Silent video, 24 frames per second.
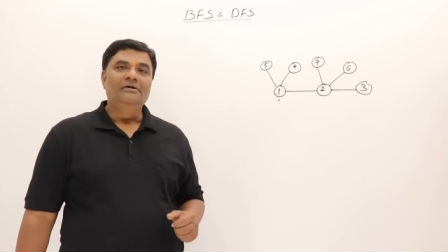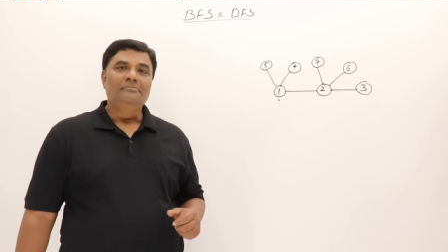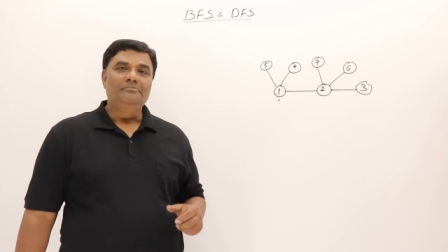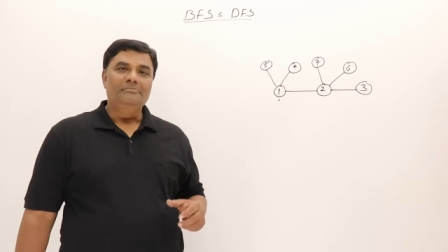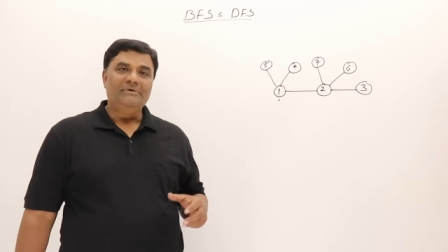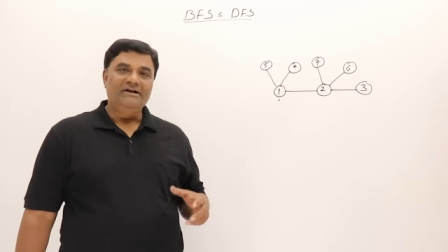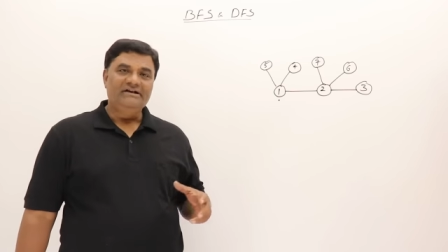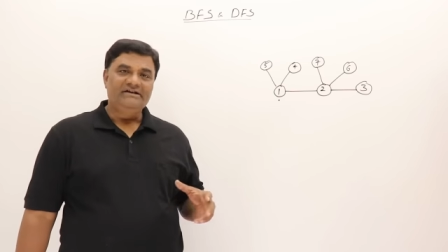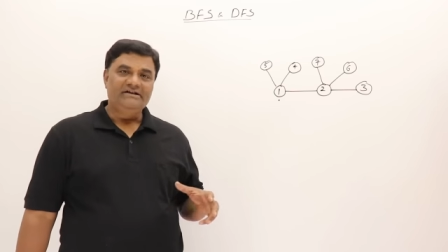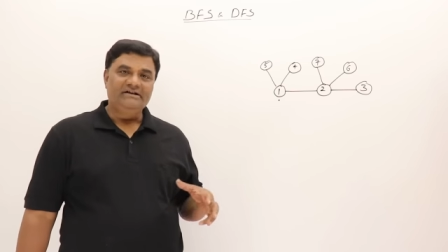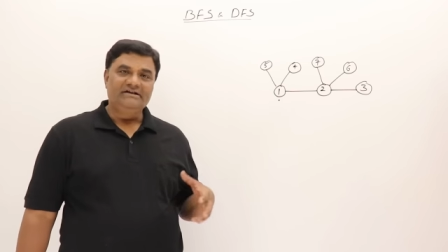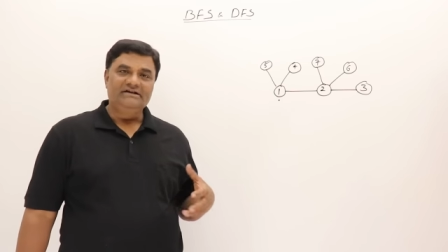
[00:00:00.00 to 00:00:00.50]

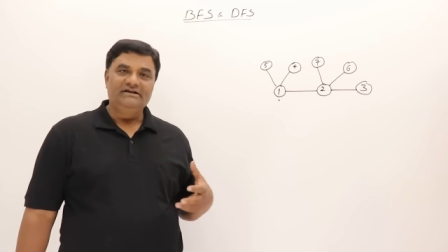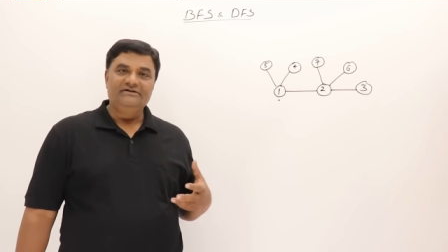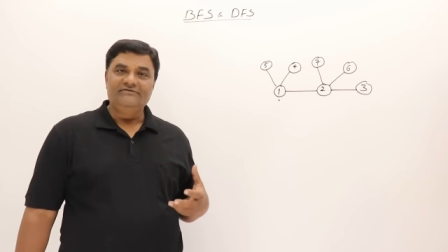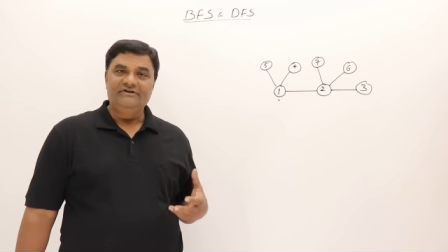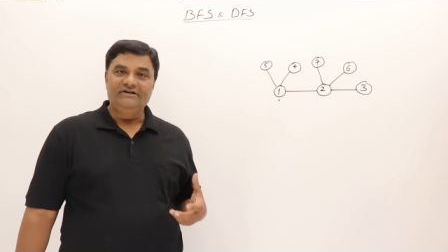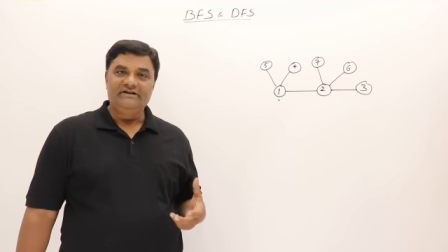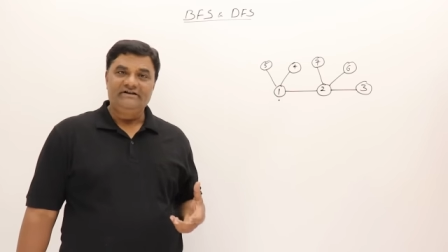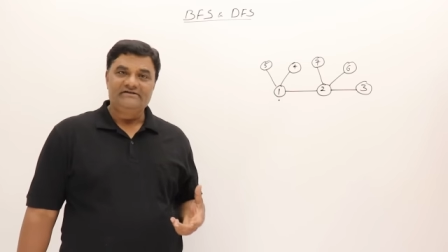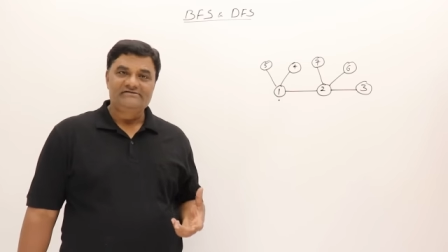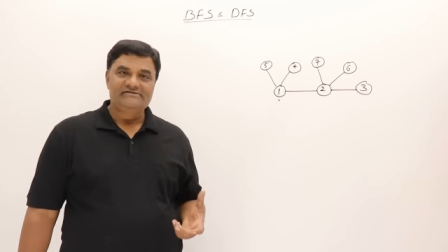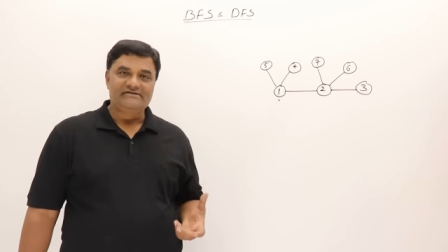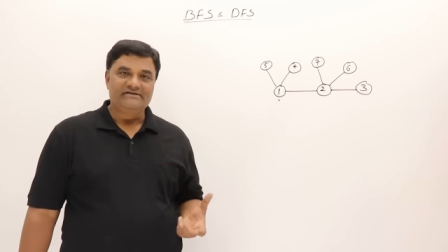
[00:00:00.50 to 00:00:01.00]
by taking
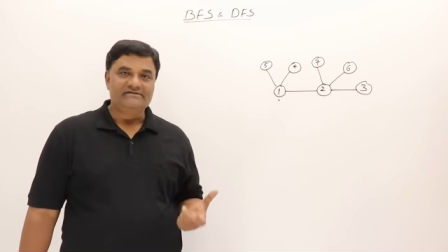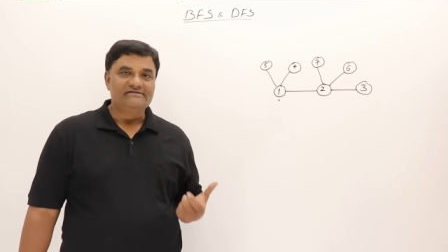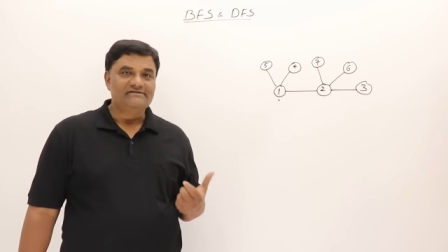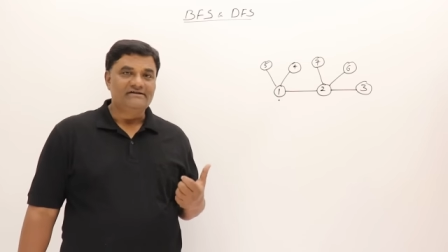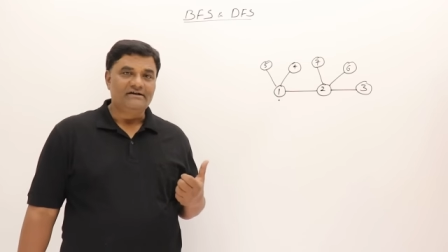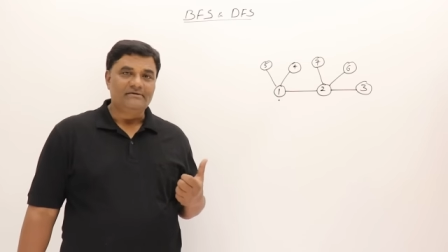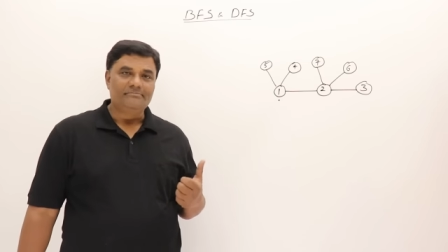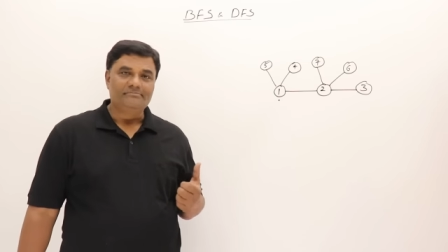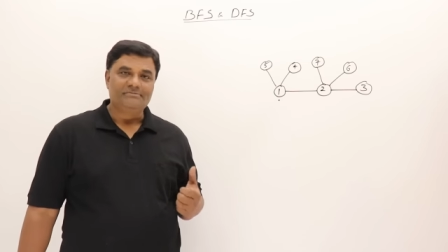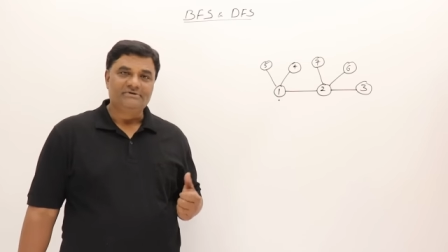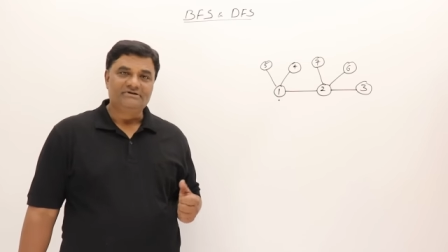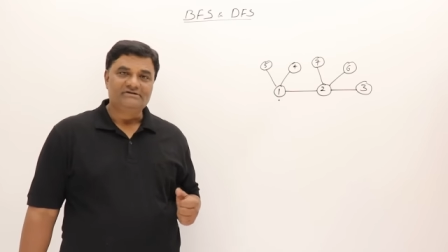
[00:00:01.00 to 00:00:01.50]
various
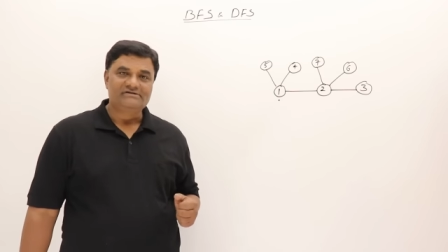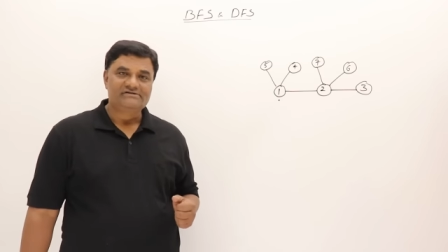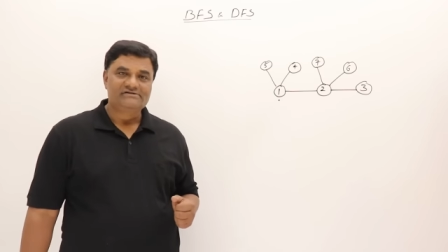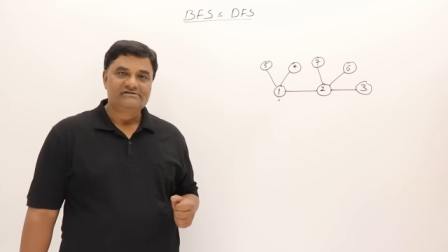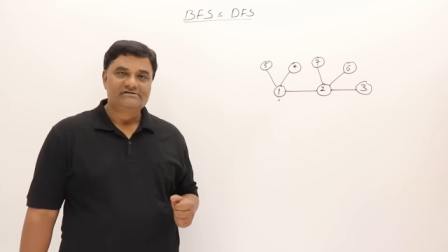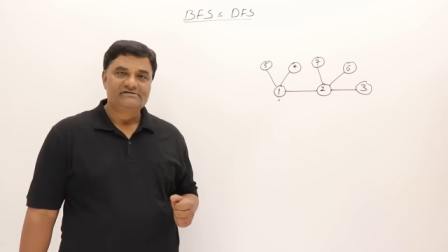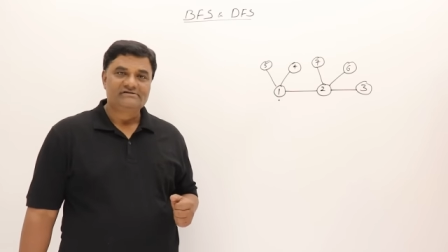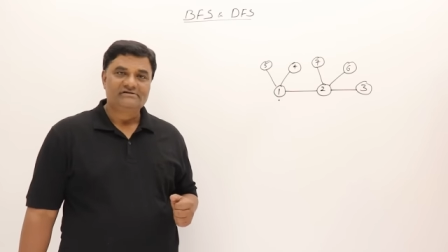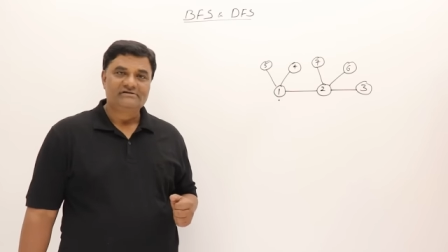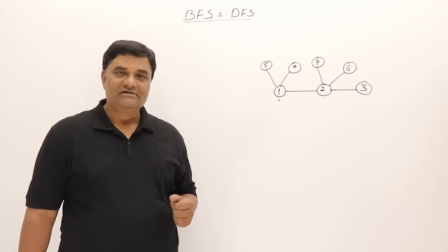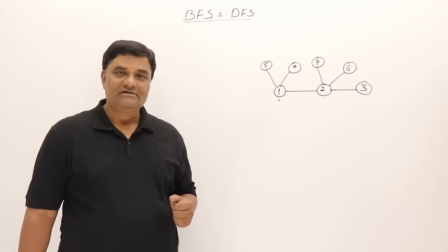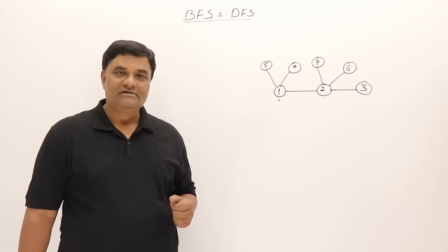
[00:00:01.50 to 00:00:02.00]

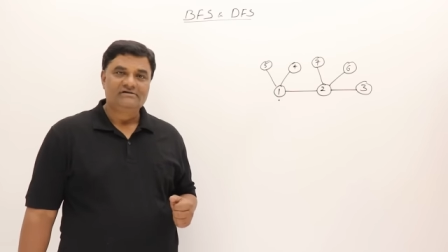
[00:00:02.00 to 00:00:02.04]
examples.